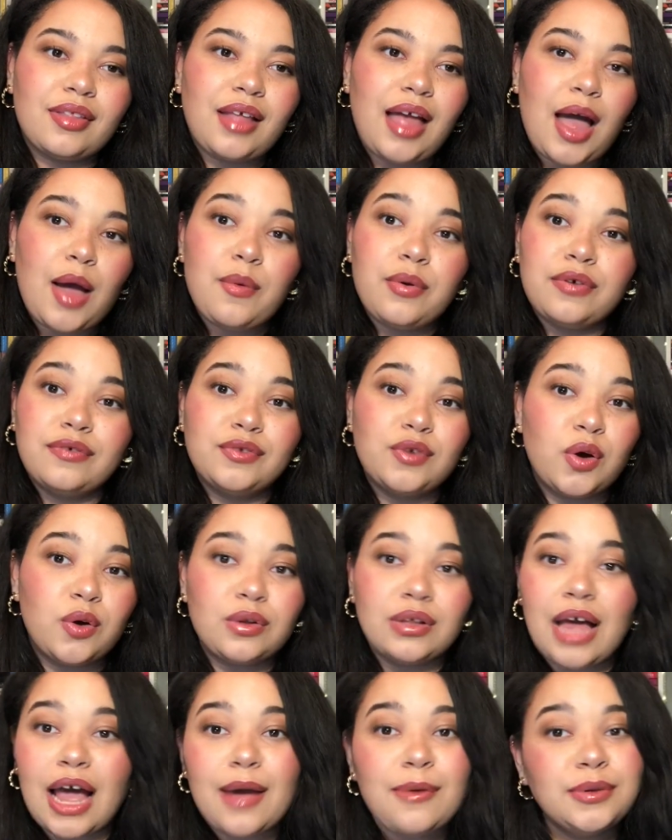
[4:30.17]
I would
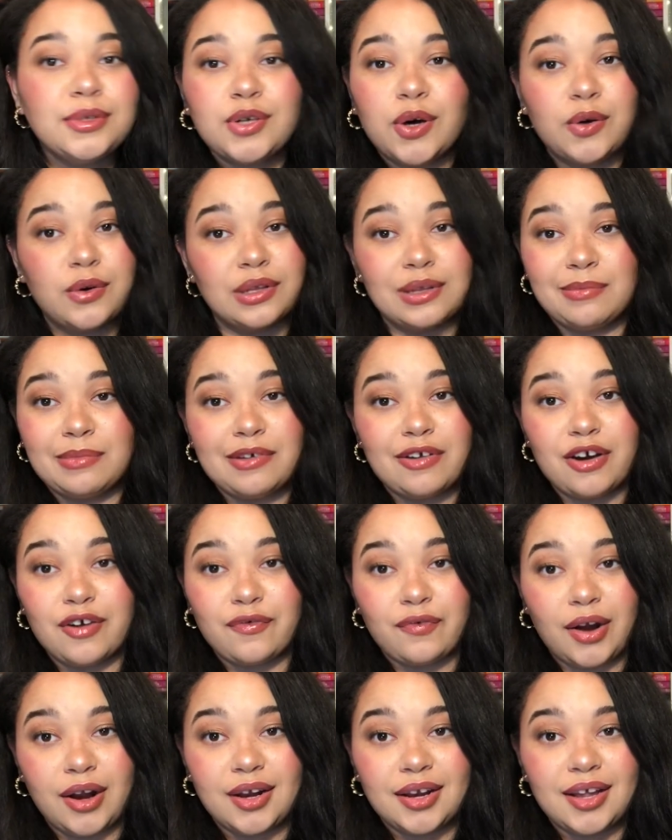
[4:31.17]
totally be her
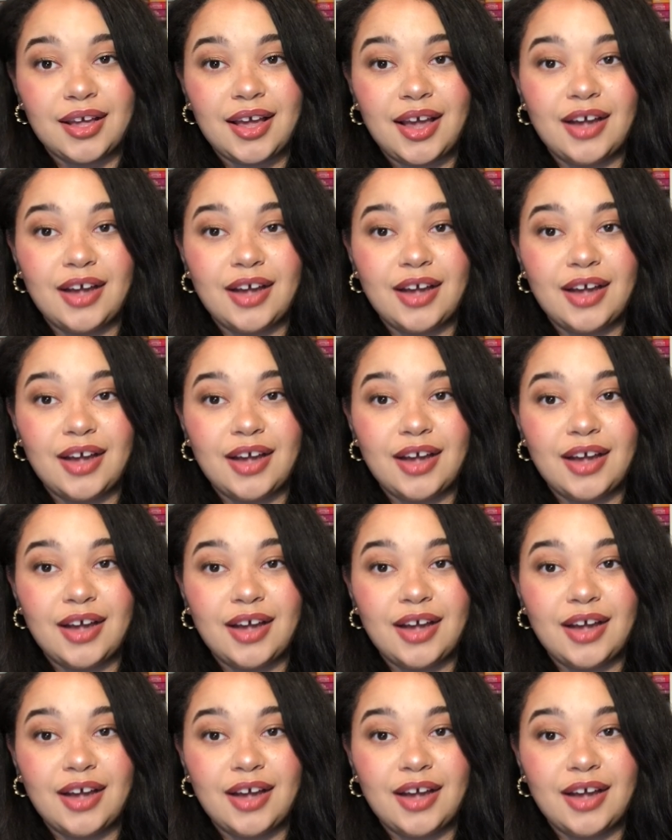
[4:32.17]
friend.